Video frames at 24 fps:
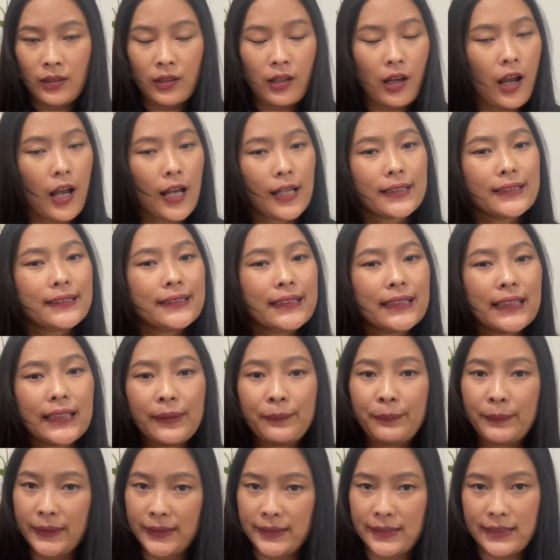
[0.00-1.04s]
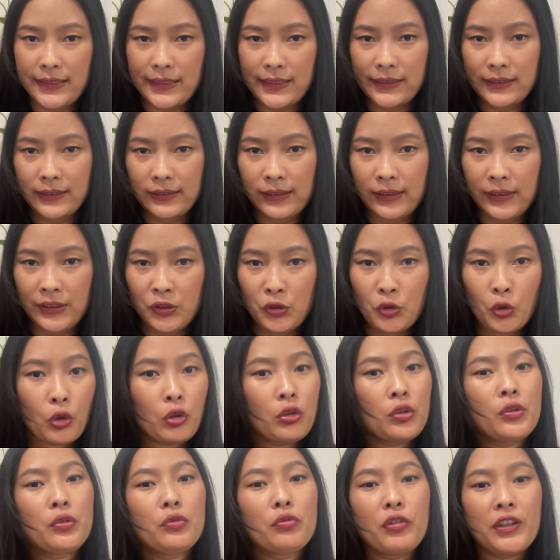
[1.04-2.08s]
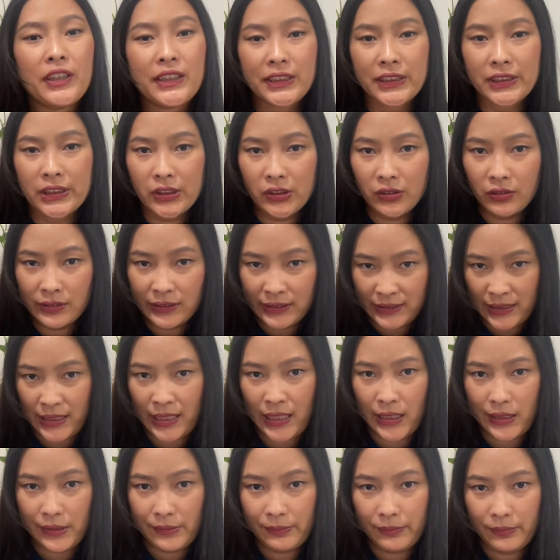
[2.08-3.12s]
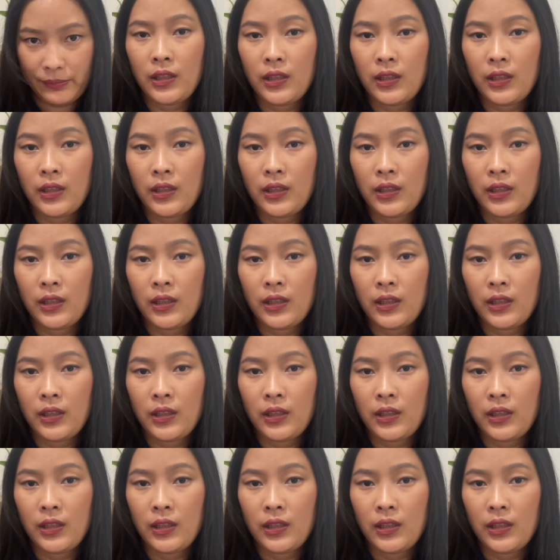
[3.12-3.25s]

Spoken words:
Ask immediately. Don't waste your time.